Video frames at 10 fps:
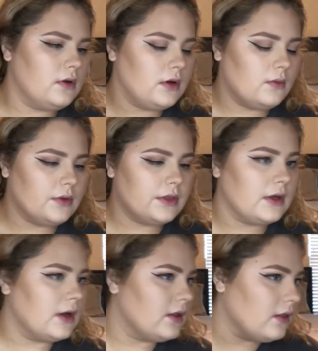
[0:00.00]
Now, one
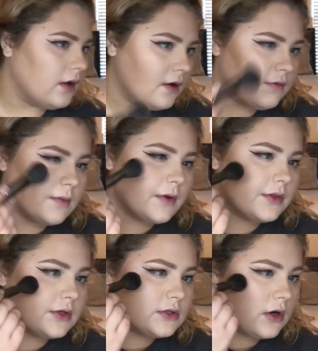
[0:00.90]
thing I love about
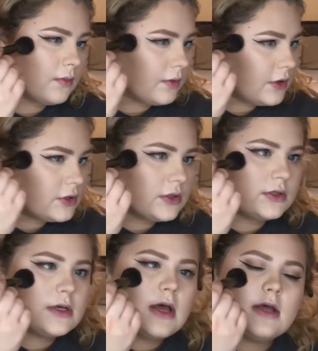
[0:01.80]
the Tarte
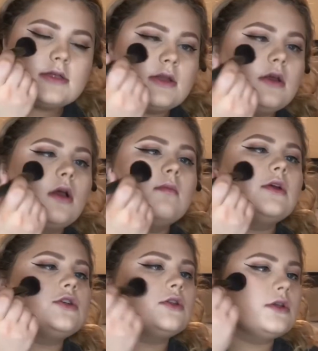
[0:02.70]
blushes, I think I
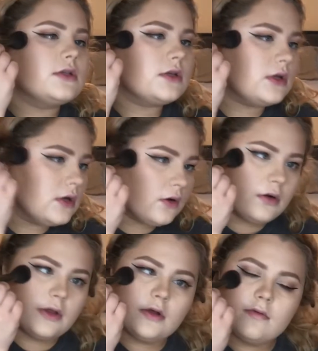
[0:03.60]
mentioned this in an
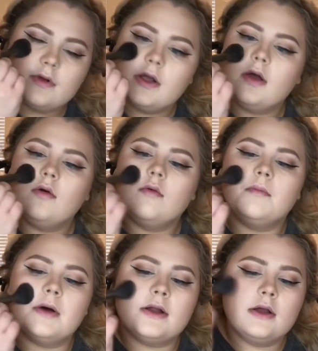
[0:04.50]
earlier video,
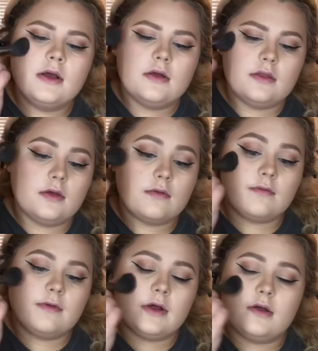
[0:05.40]
but they're
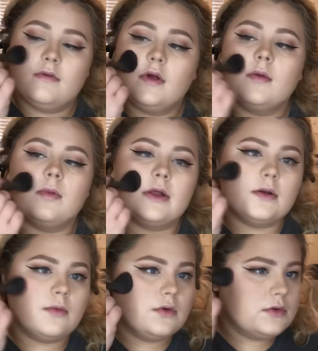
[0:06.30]
very, very
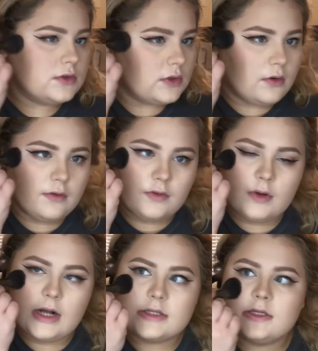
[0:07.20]
blendable. So if you
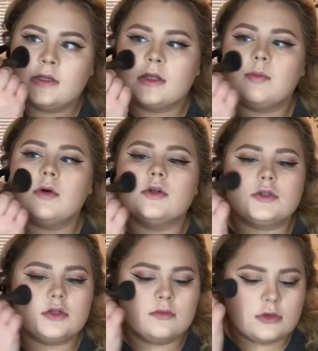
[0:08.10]
accidentally put
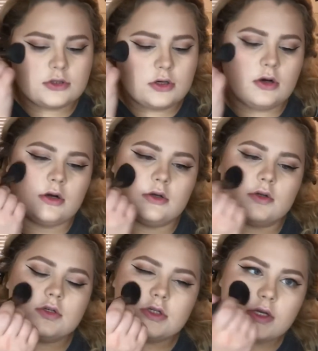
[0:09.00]
too much on
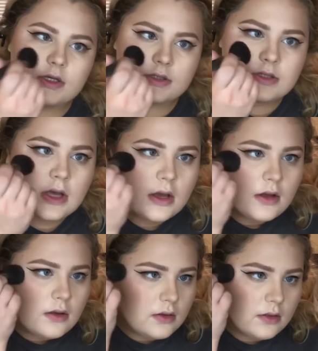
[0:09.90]
your cheeks,
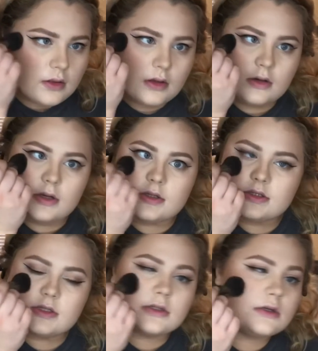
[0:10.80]
then it's
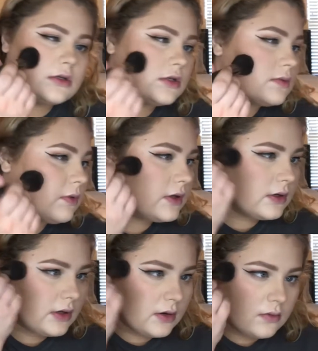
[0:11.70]
easy to just blend
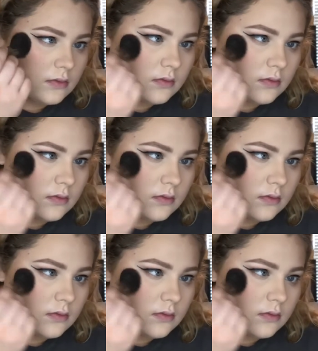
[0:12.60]
it out.